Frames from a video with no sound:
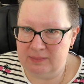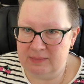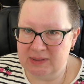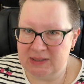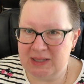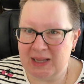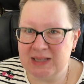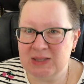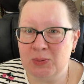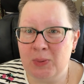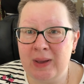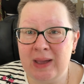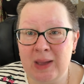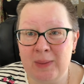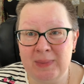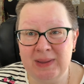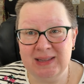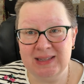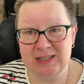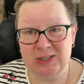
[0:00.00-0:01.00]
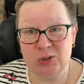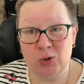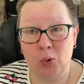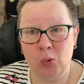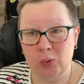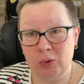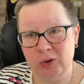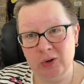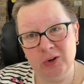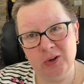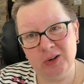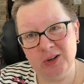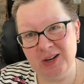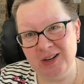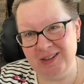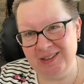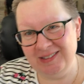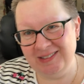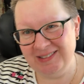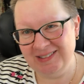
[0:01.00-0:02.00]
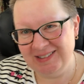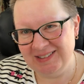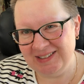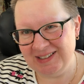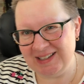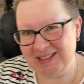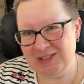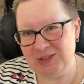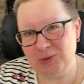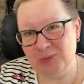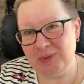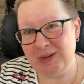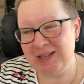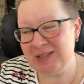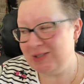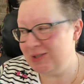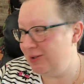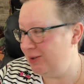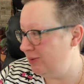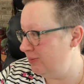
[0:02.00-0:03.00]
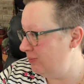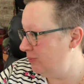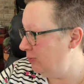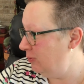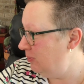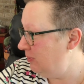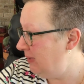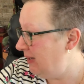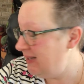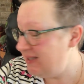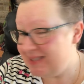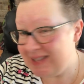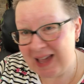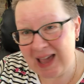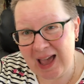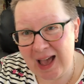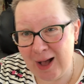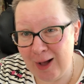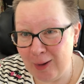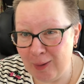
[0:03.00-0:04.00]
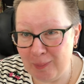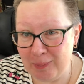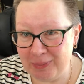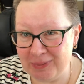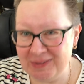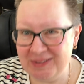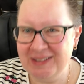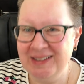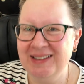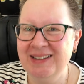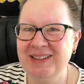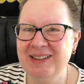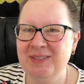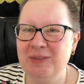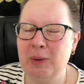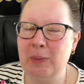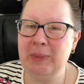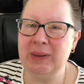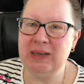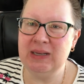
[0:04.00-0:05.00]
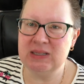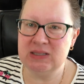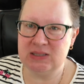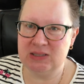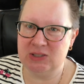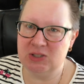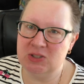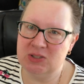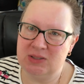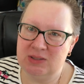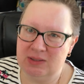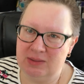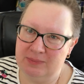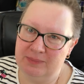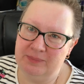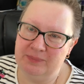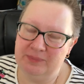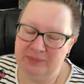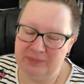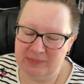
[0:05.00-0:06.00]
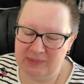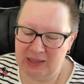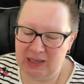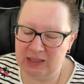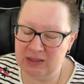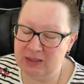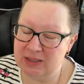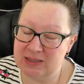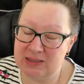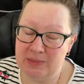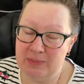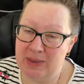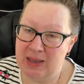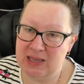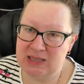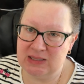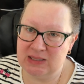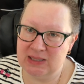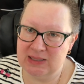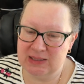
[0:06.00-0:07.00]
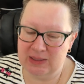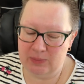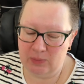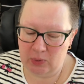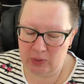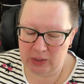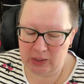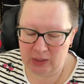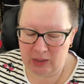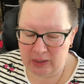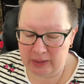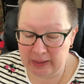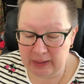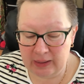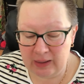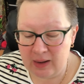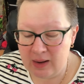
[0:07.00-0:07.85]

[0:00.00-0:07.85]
that's why I'm in this corner because the rest of the room needs help. Well, I mean, it looks a mess because I'm working on it.